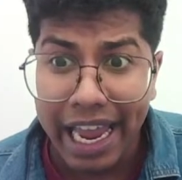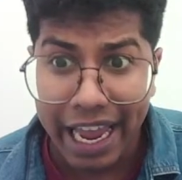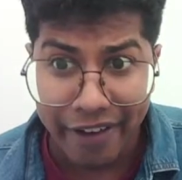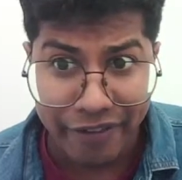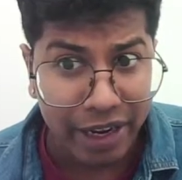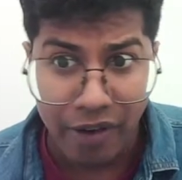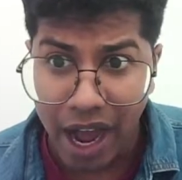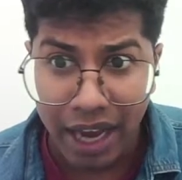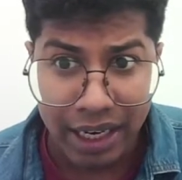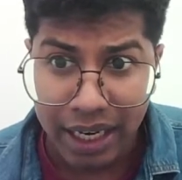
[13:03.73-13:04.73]

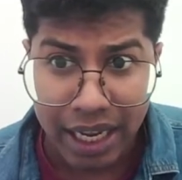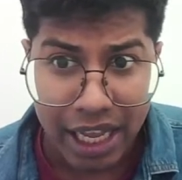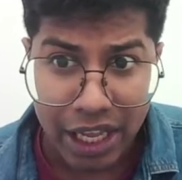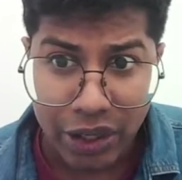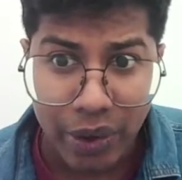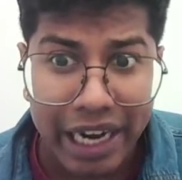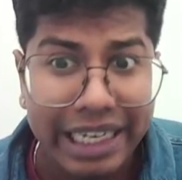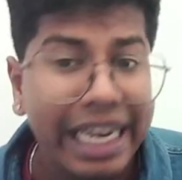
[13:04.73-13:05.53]
Everyone, you can